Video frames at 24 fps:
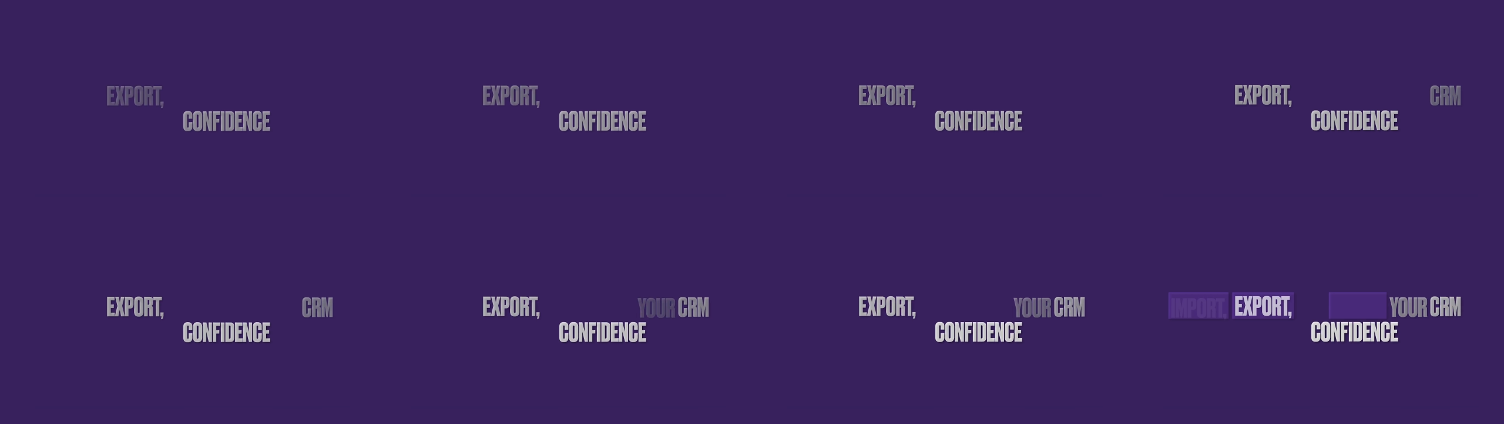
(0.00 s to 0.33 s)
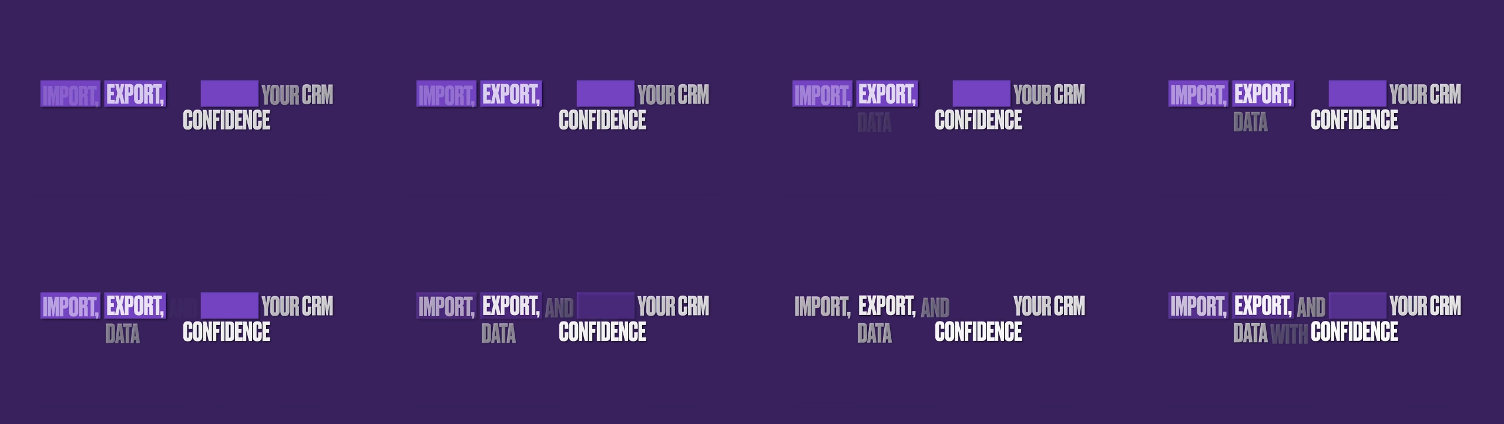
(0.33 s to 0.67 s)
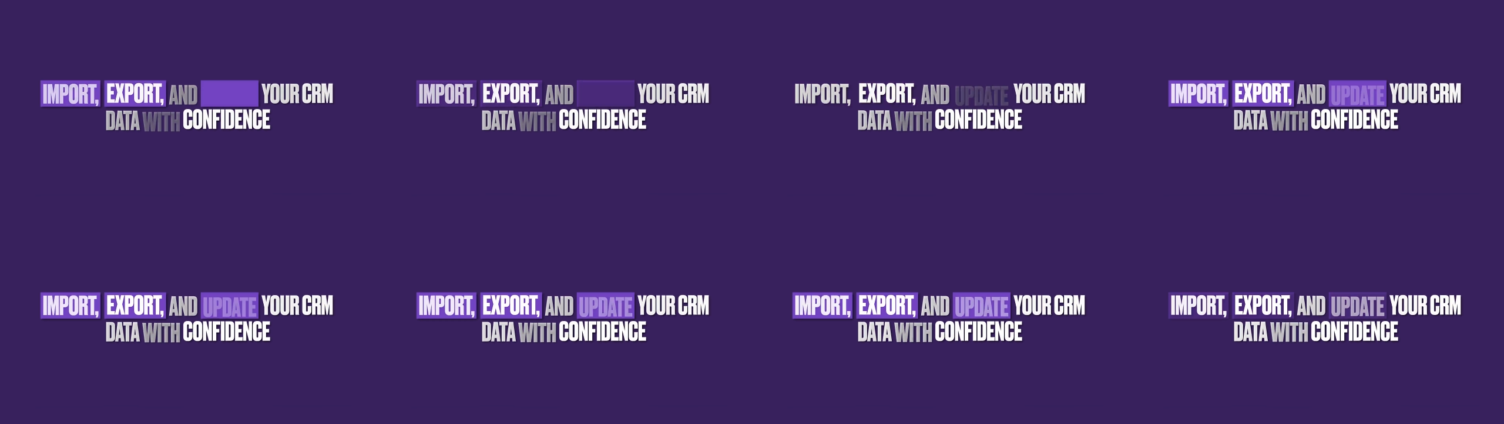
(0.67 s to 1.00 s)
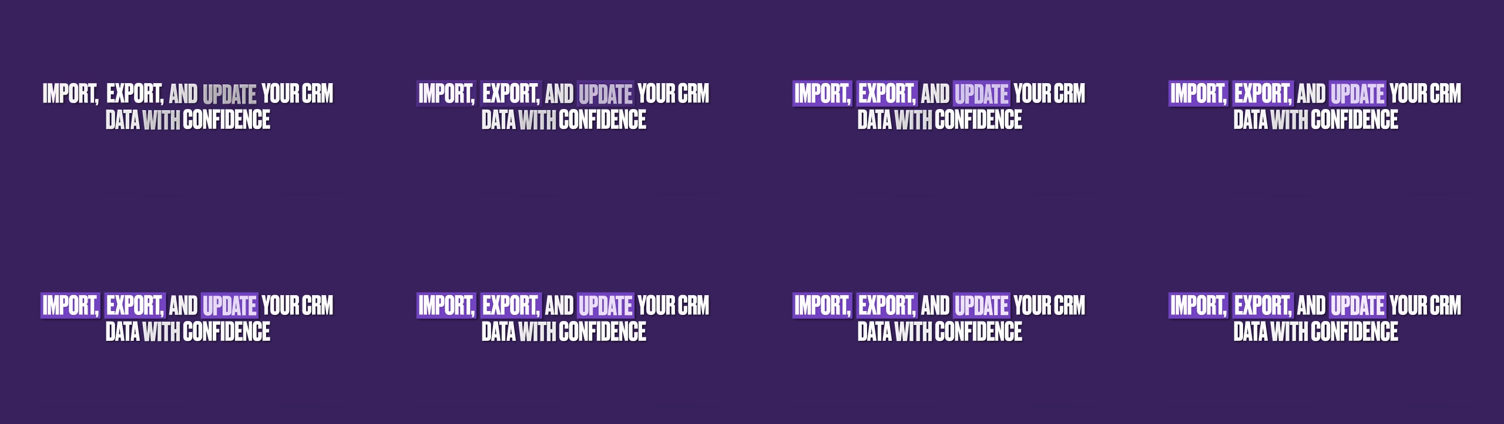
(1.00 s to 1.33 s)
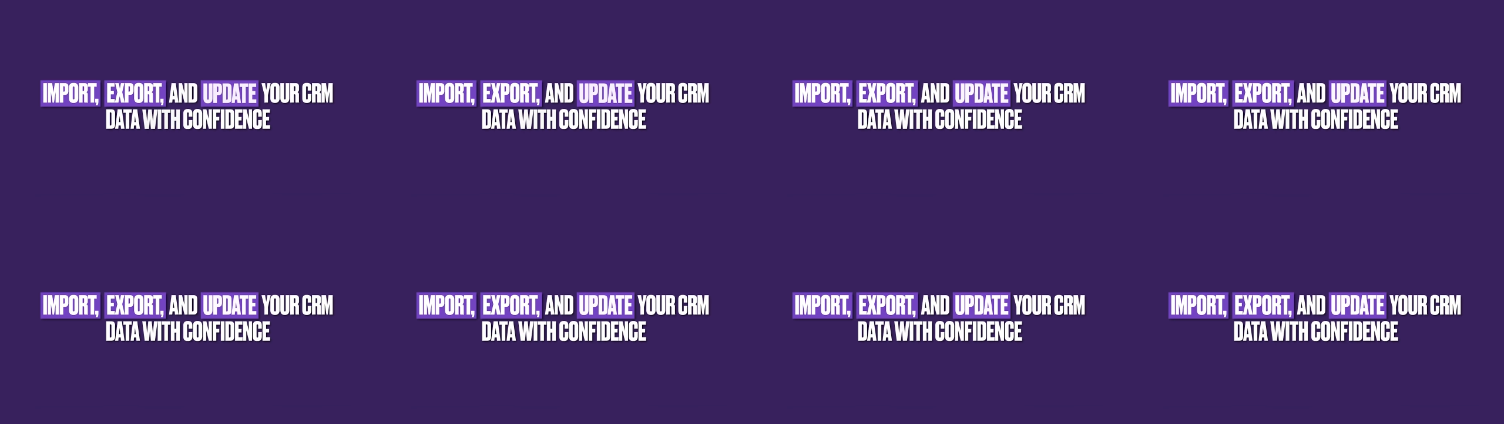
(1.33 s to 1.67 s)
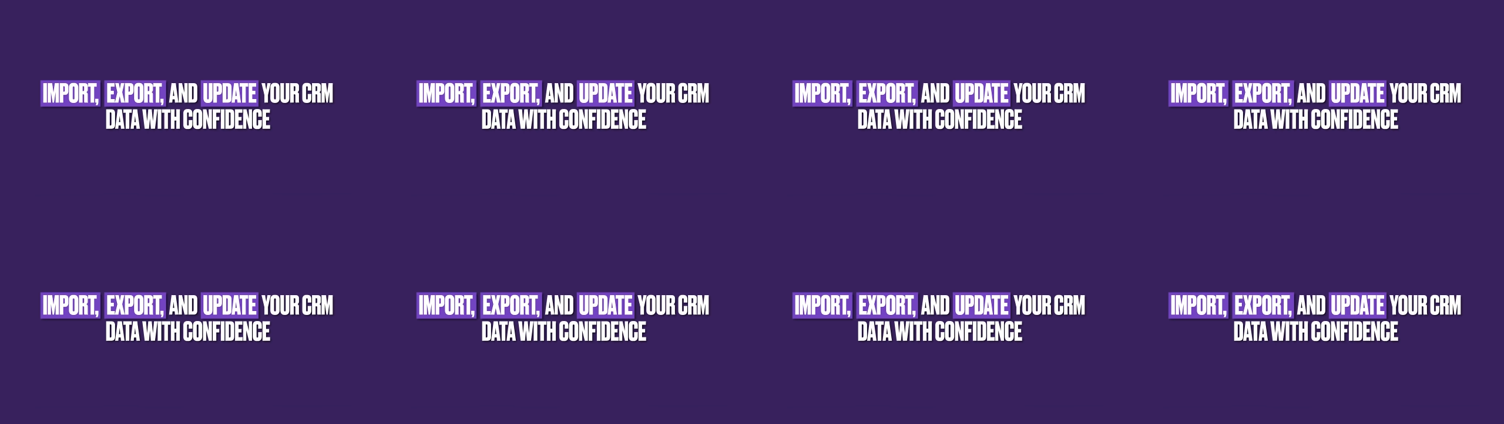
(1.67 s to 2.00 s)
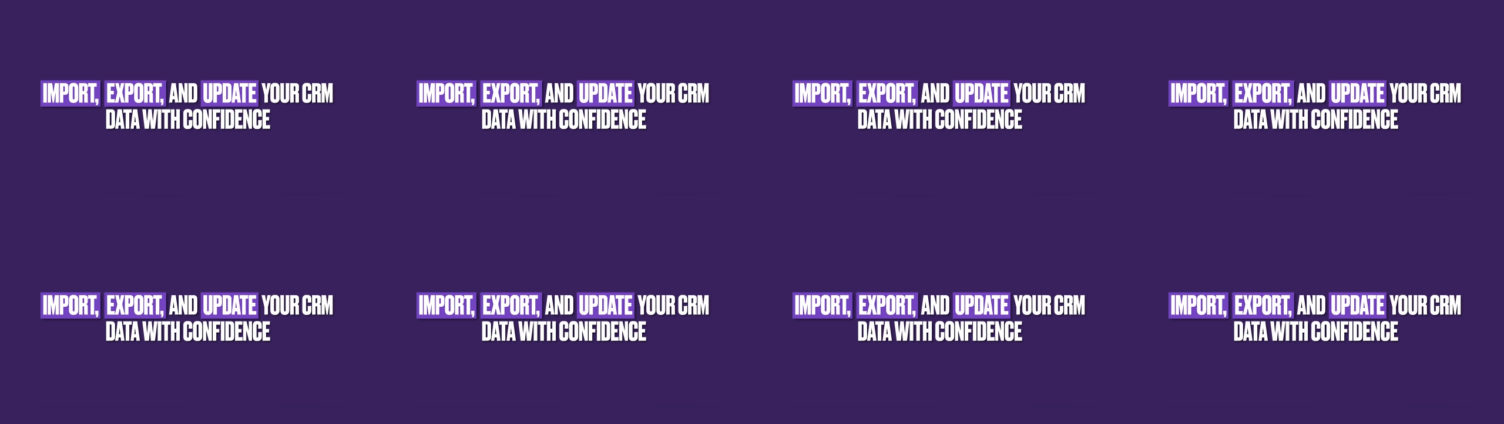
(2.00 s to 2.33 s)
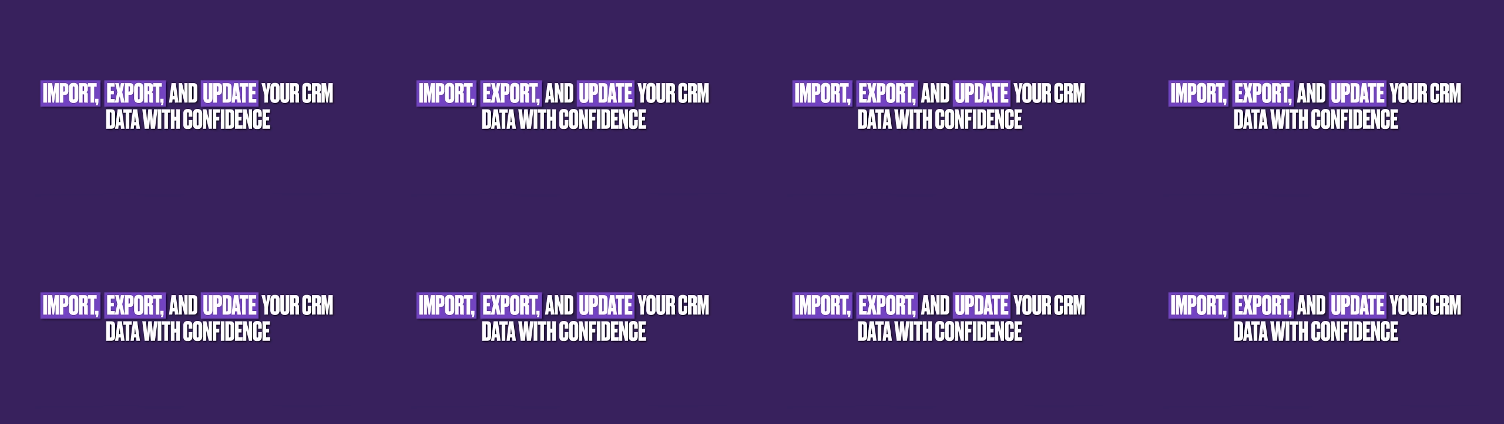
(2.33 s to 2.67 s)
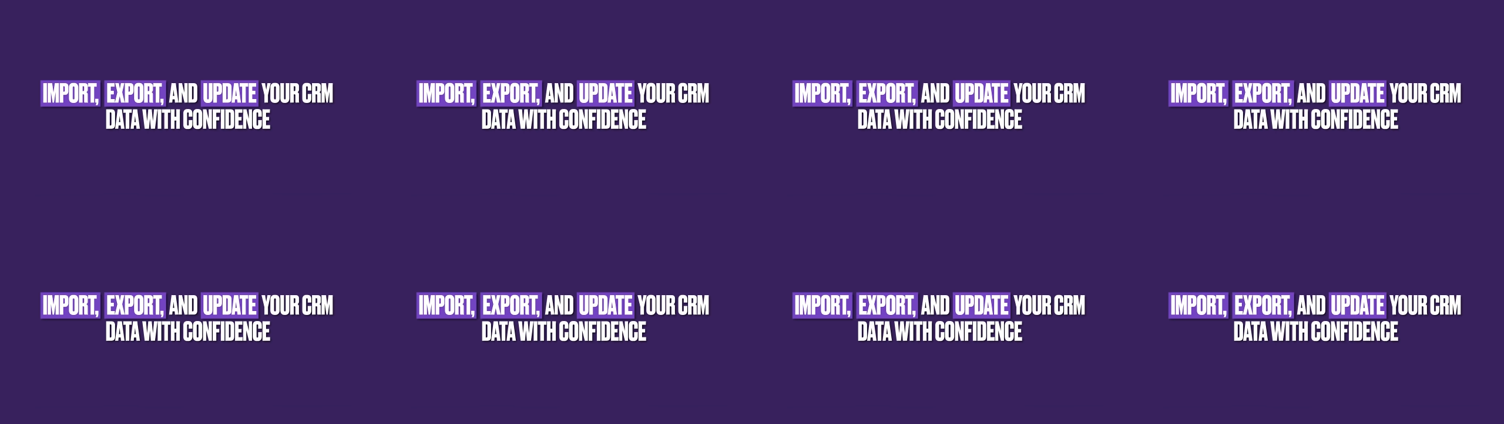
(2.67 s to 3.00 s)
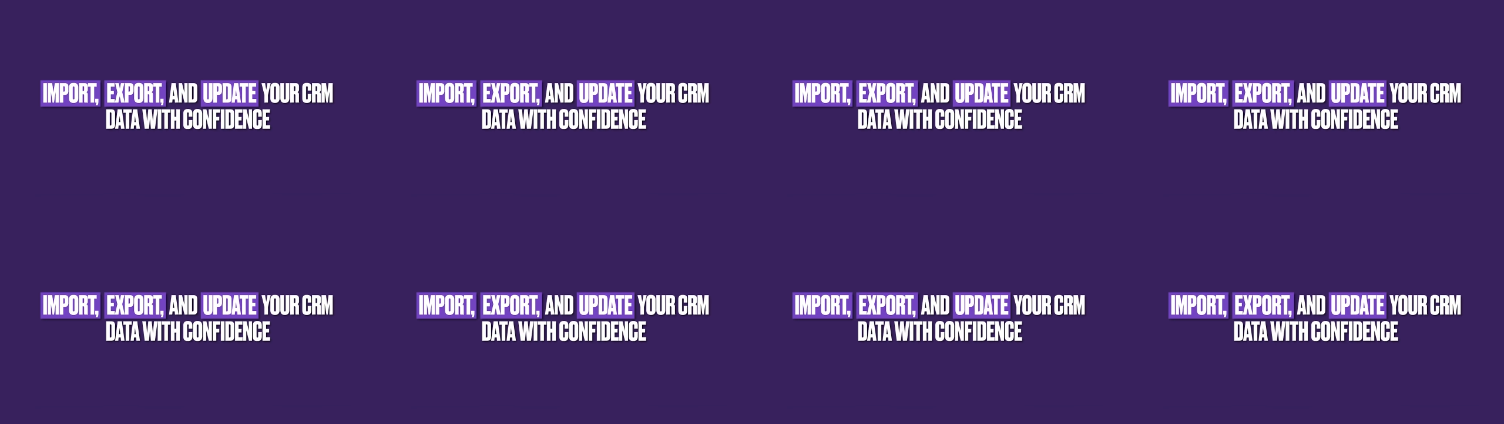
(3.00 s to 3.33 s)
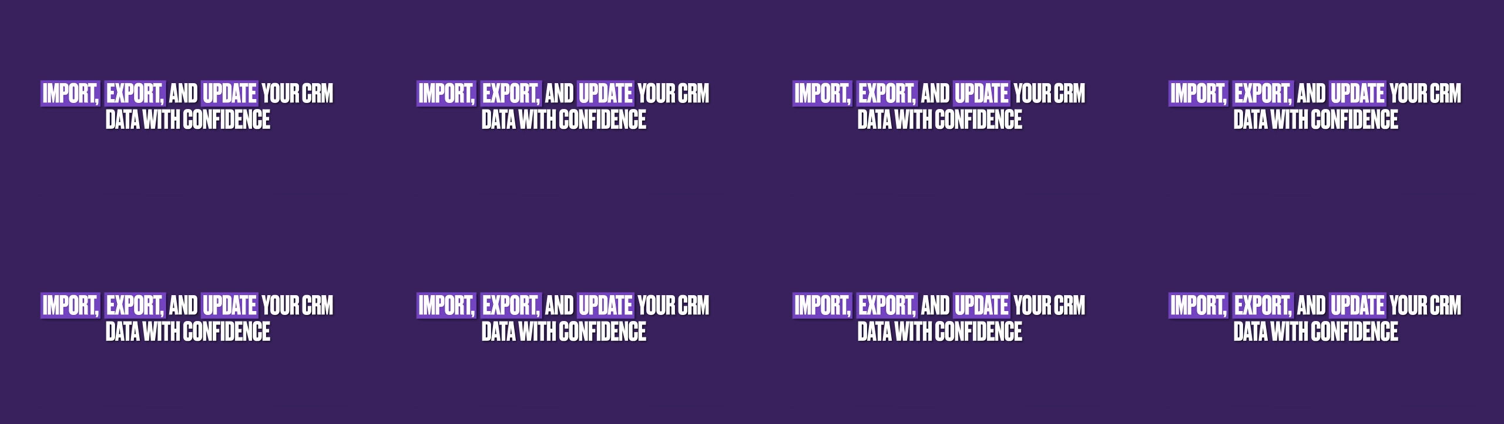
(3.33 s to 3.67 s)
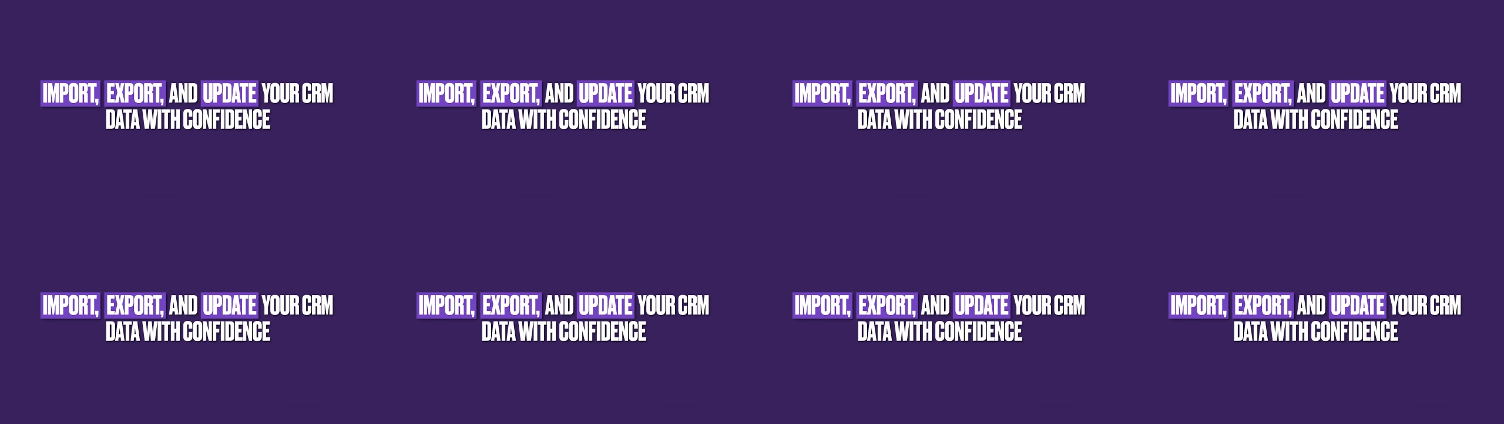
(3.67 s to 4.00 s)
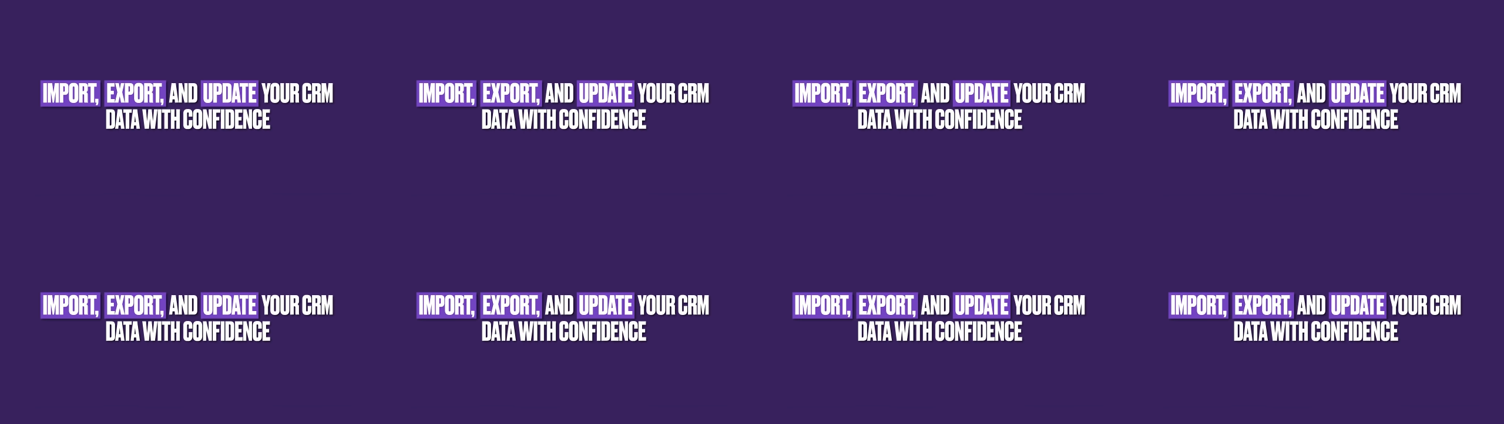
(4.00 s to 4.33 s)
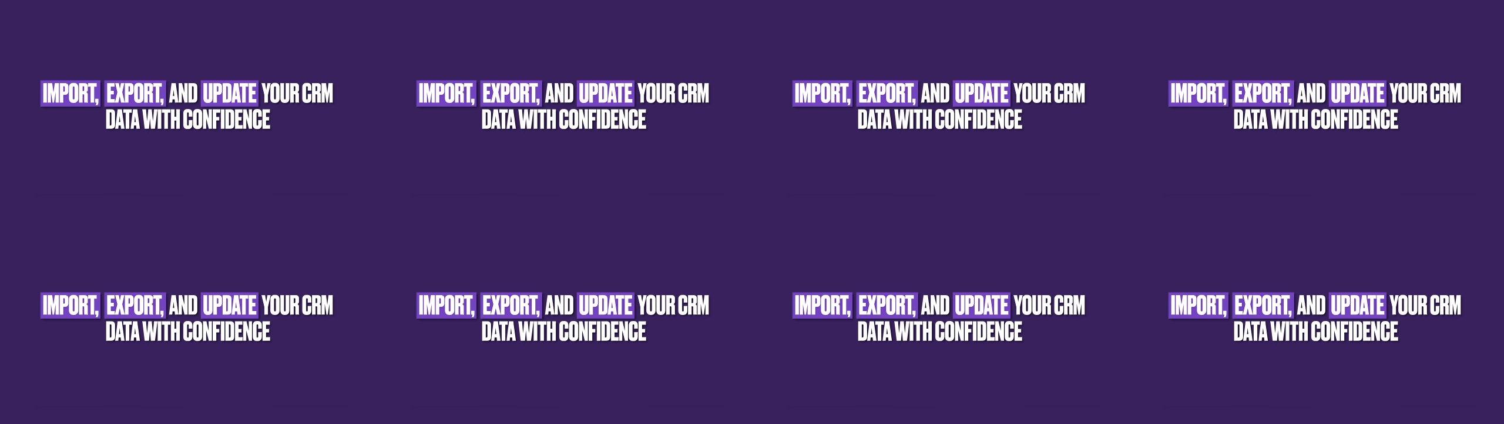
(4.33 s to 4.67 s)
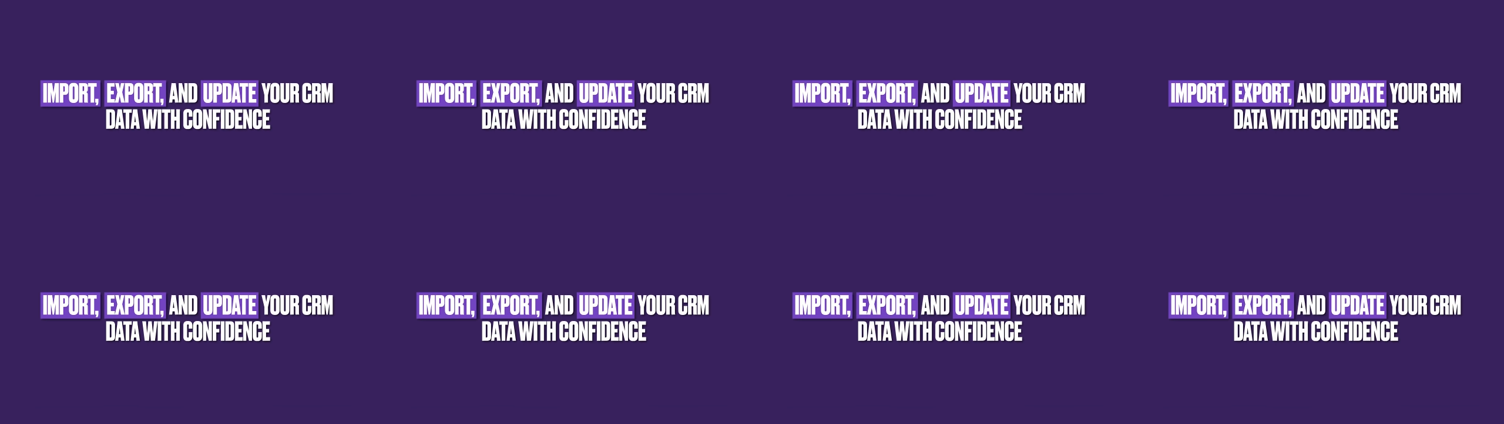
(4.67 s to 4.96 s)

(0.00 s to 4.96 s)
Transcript: (no speaker visible)